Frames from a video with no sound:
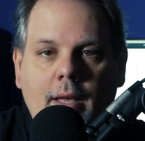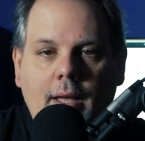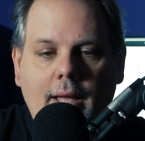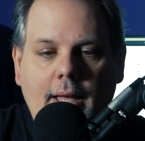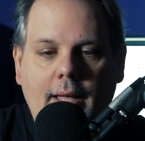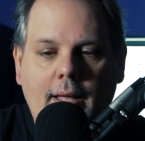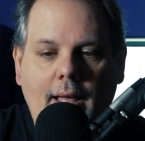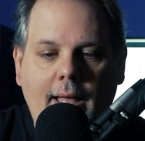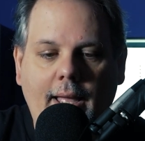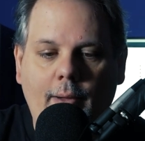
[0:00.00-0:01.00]

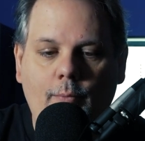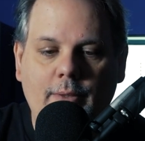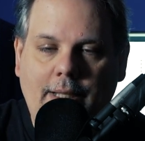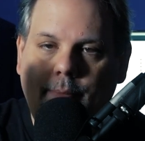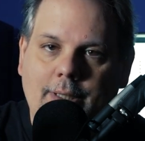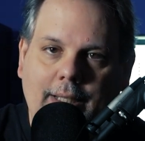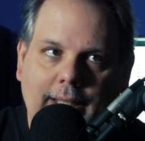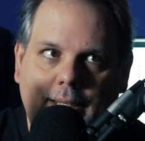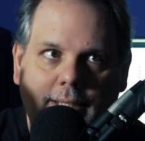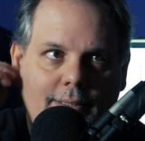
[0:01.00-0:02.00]
I was able to
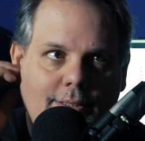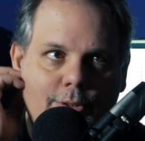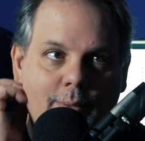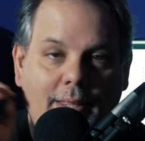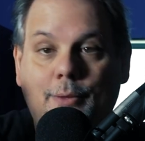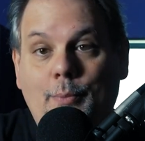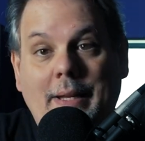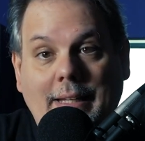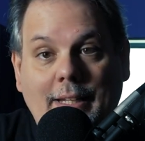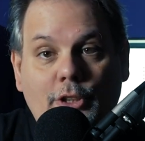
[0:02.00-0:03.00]
get into a
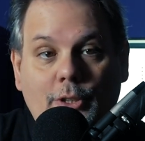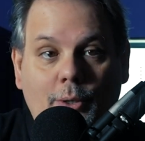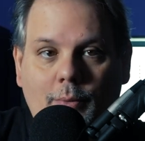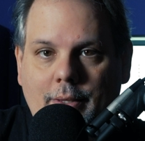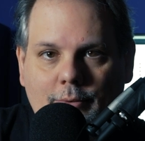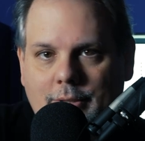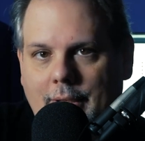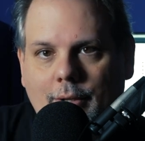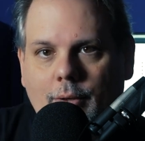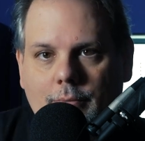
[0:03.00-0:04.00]
3D show where there was
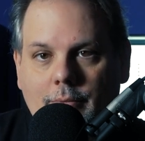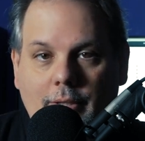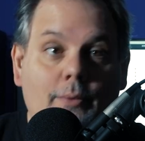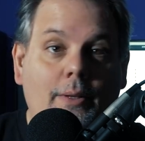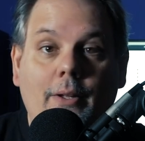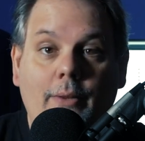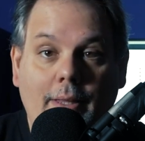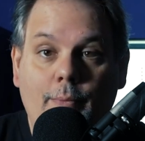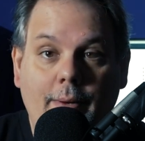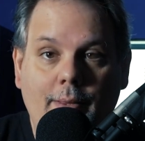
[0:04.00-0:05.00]
like literally only
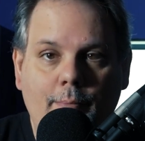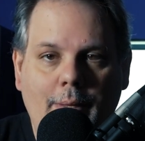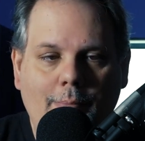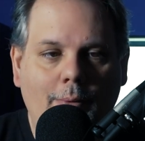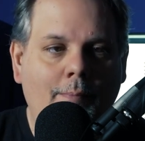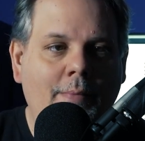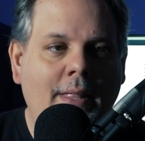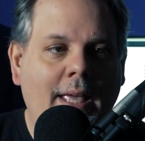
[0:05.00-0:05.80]
3 other people.